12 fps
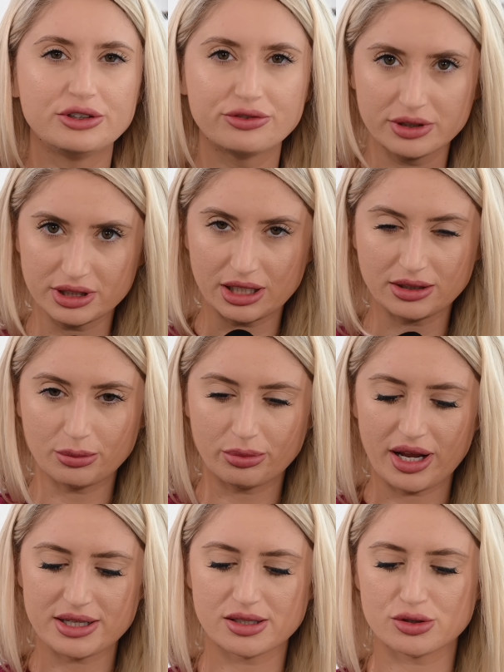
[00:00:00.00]
different other
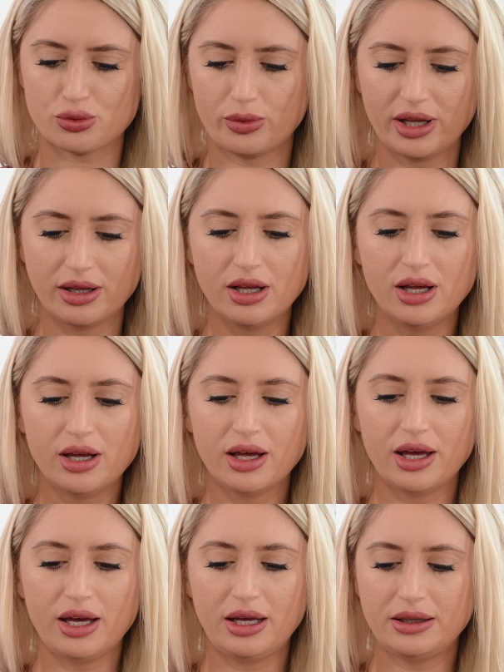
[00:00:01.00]
brands as well,
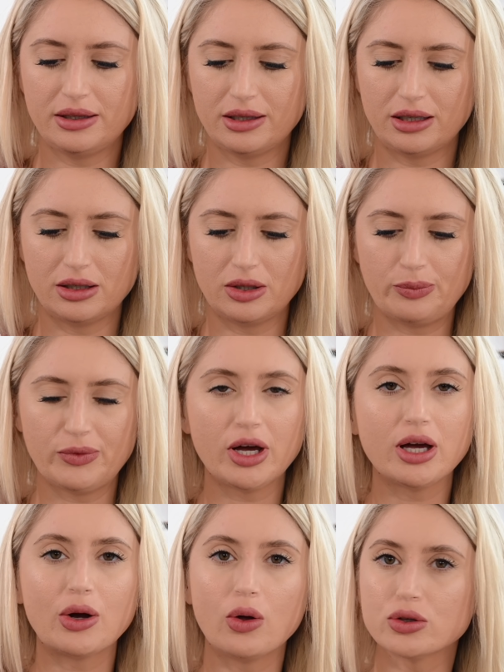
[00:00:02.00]
and
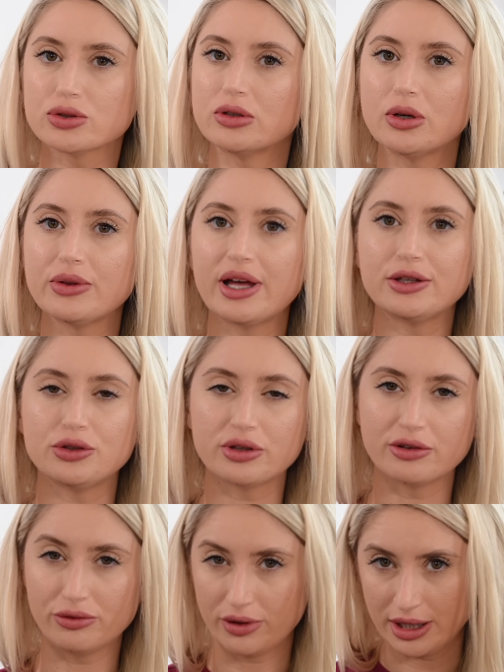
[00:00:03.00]
I also know that you
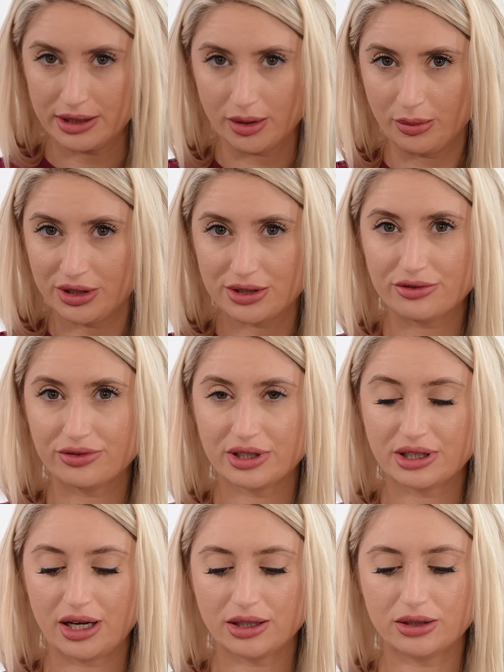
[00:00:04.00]
can find them in
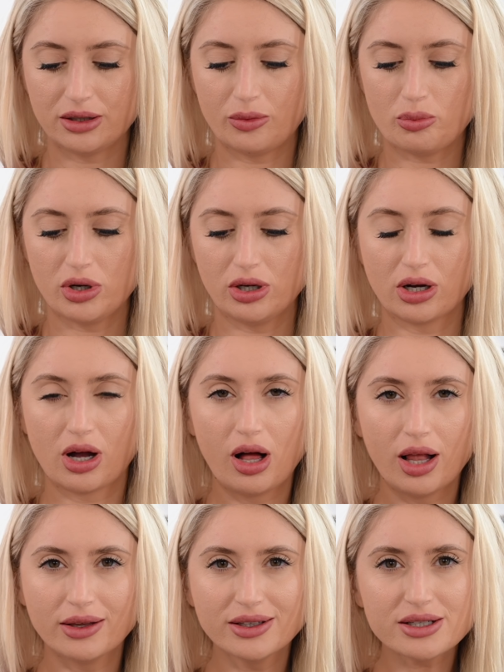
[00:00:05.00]
different other
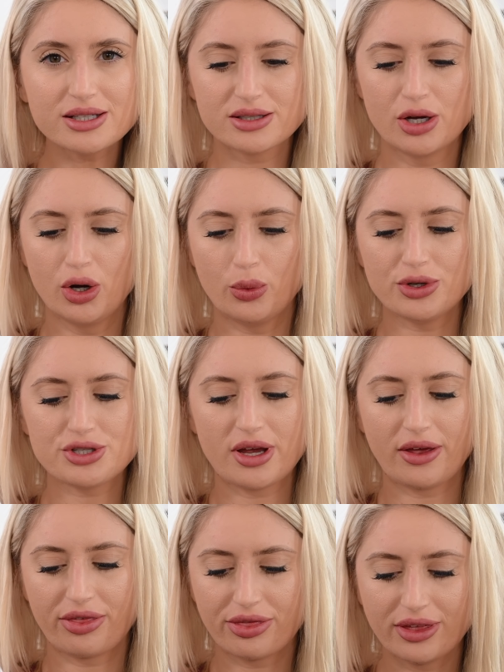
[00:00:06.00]
colors, which
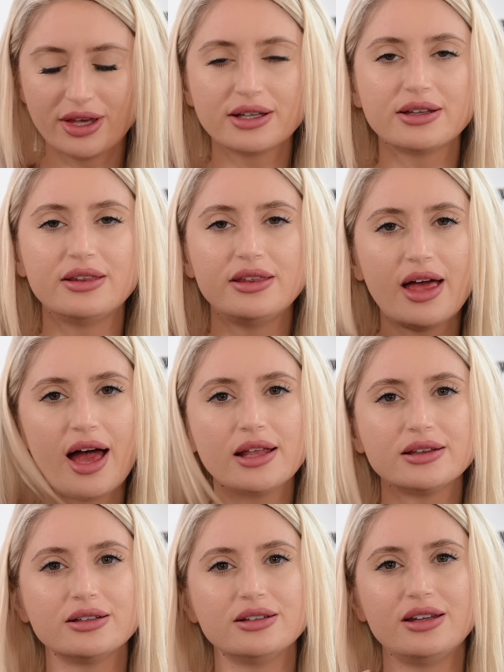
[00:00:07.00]
I think
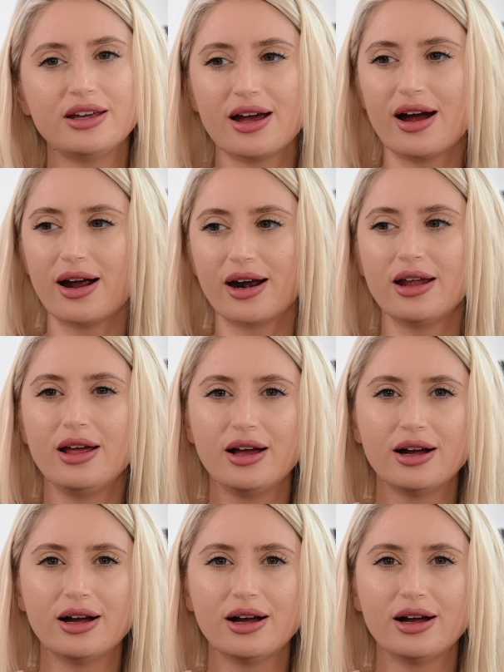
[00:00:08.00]
that they are